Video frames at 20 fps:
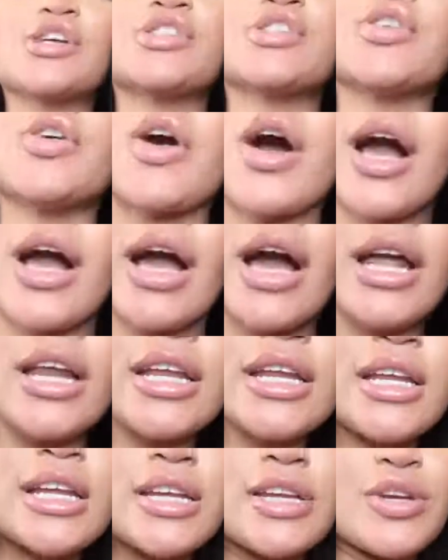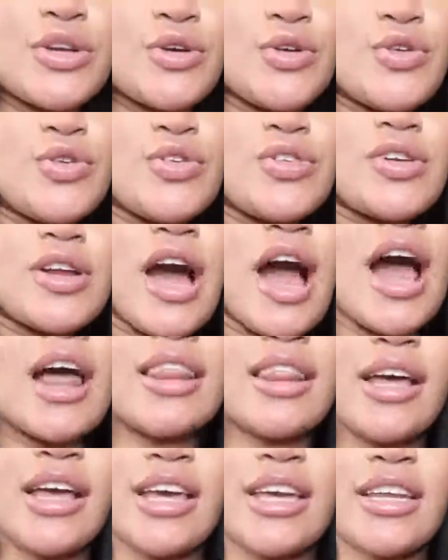so i got it in nude
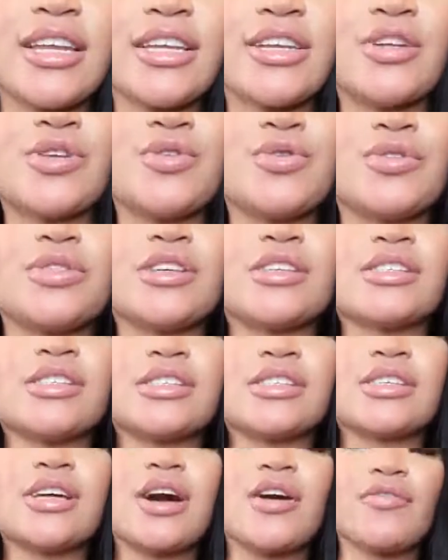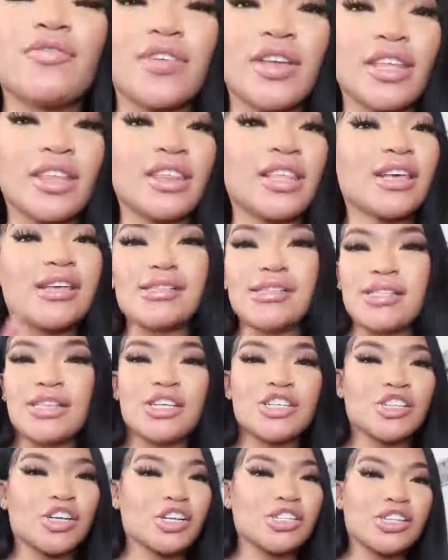i like it in nude this is comfy these
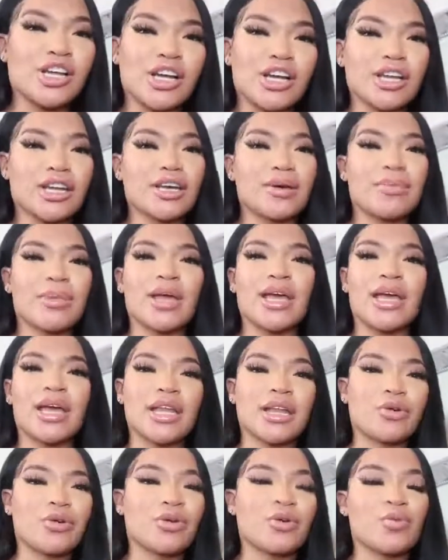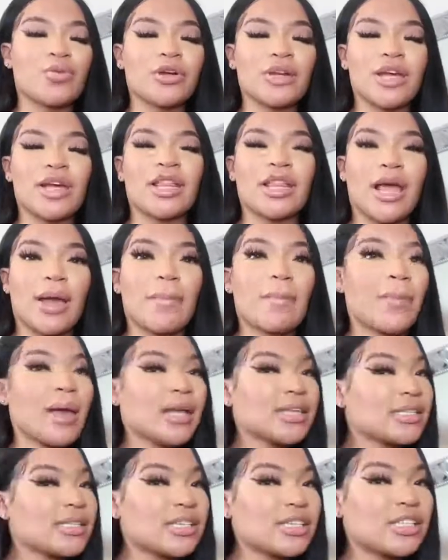t-shirts are gonna come in handy one day like
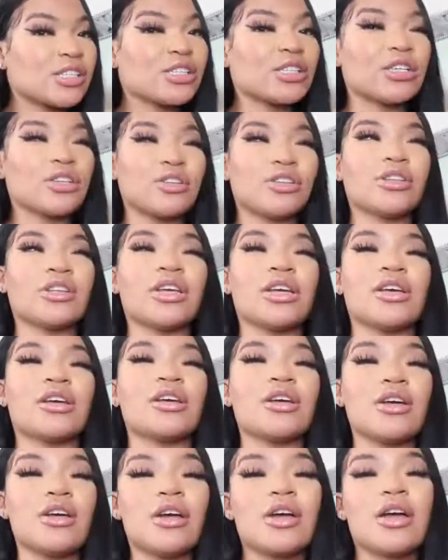basics literally